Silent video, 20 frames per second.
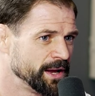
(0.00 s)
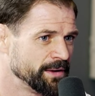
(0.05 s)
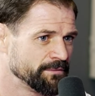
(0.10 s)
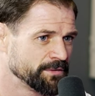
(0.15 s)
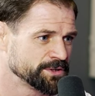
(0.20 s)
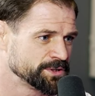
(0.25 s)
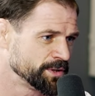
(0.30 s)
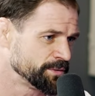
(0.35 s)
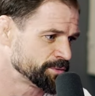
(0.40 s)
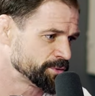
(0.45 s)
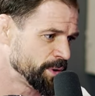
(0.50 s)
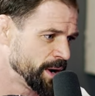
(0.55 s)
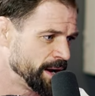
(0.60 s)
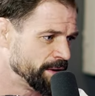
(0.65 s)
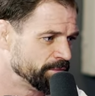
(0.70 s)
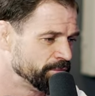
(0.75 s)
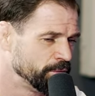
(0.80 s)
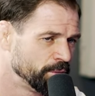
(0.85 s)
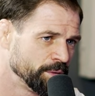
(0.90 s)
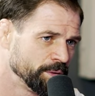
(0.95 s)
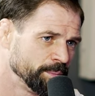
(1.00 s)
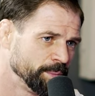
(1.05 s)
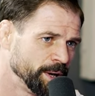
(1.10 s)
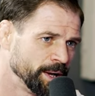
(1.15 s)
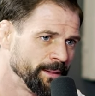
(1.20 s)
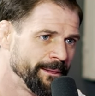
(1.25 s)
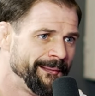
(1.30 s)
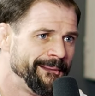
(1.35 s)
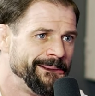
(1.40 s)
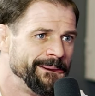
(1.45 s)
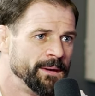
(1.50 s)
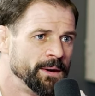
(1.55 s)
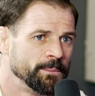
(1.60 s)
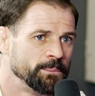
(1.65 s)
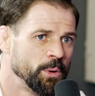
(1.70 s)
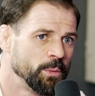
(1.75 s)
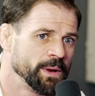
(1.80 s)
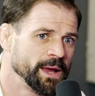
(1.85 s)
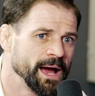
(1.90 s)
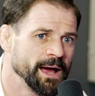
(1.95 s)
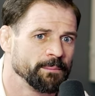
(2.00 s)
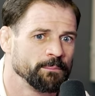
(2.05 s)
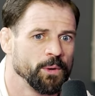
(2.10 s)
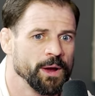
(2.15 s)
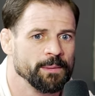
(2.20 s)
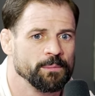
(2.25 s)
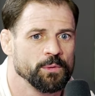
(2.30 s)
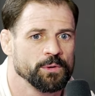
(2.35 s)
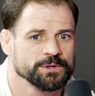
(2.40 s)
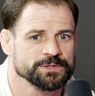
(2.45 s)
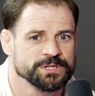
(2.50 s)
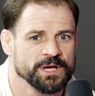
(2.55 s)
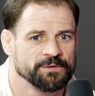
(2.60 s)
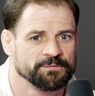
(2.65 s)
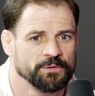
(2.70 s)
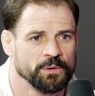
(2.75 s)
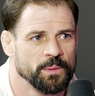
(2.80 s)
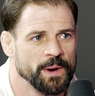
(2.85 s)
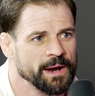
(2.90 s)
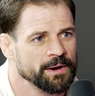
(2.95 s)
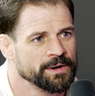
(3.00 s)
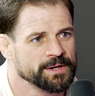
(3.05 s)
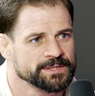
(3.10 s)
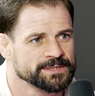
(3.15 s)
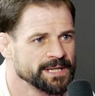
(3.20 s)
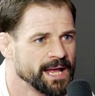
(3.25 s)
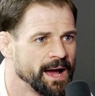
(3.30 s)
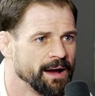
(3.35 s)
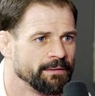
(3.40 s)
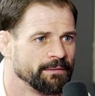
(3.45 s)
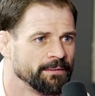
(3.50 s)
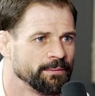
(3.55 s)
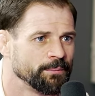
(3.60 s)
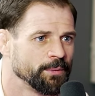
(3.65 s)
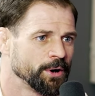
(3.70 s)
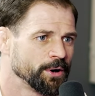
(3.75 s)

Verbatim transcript: give ourselves credit for. But but we got way more self awareness now, and